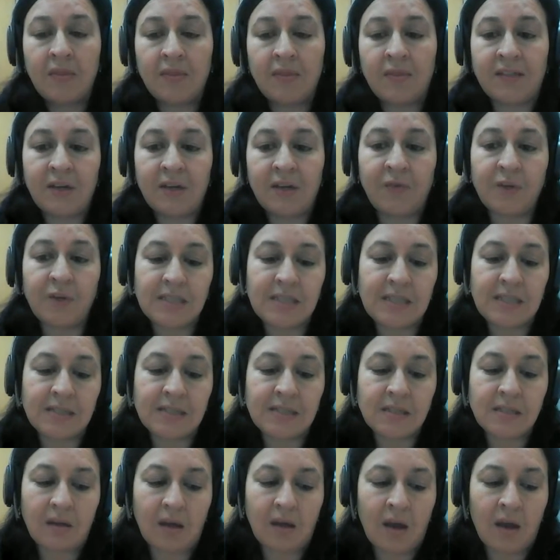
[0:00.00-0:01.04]
The difference
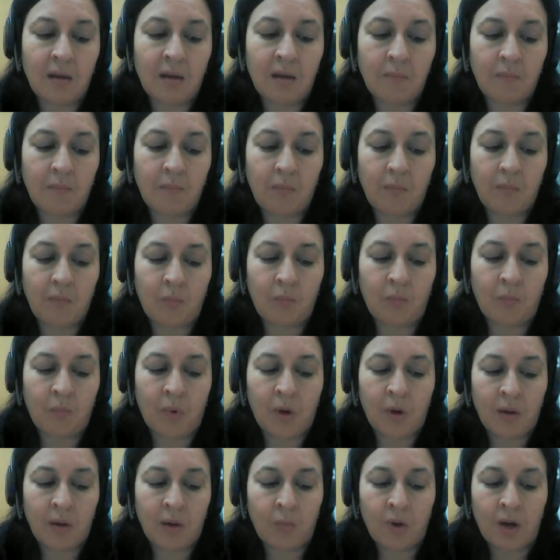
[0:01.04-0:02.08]
is
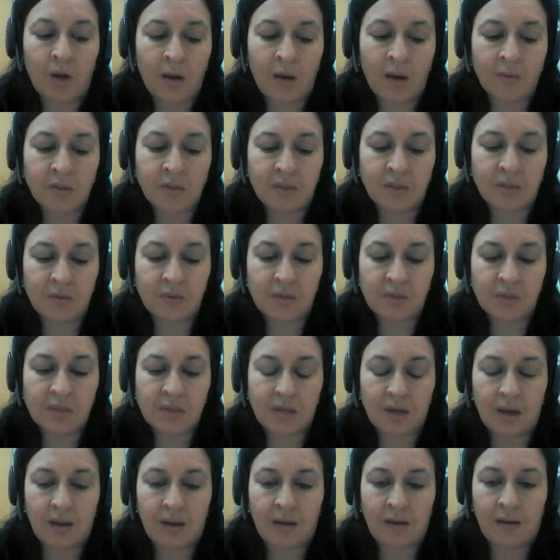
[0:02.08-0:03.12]
what I would do
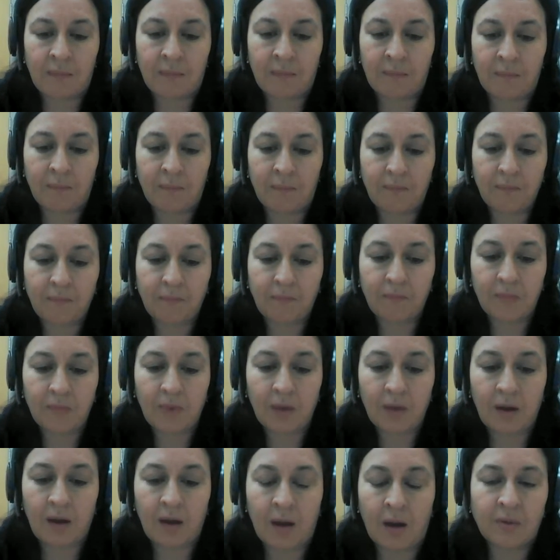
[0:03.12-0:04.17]
is
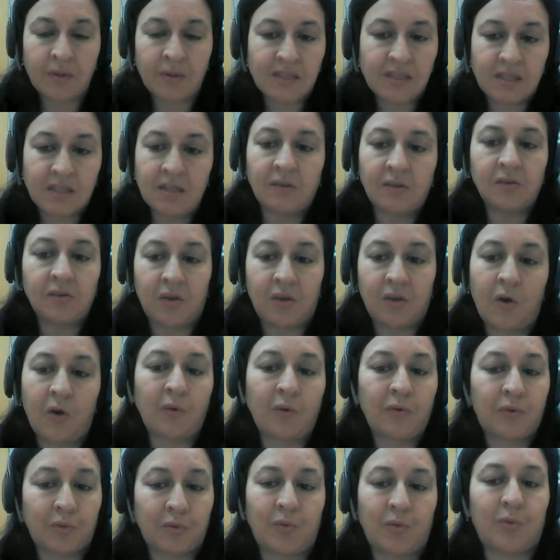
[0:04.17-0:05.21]
I would still
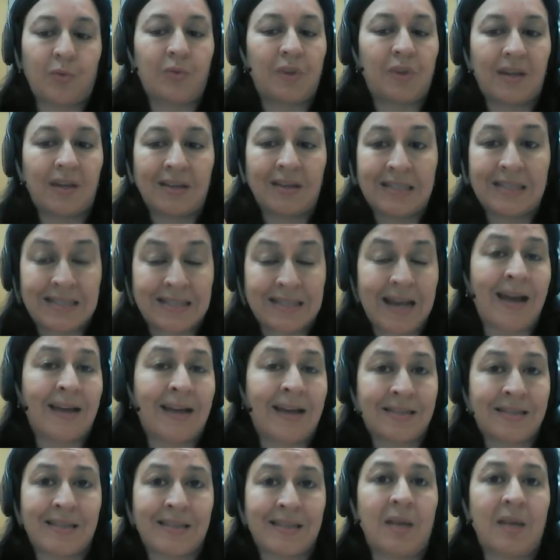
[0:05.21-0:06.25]
go through the
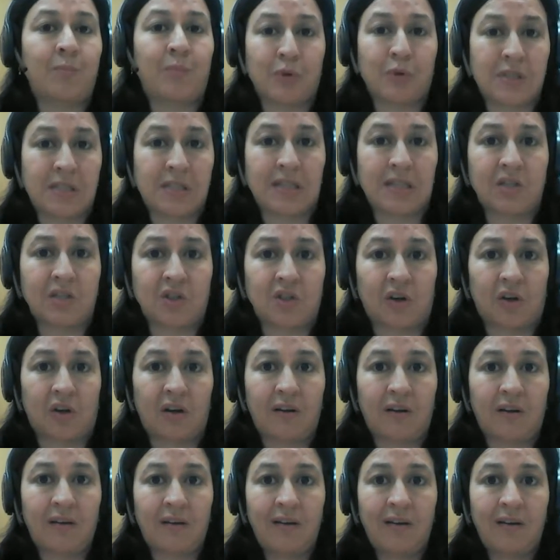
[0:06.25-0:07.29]
exact same procedure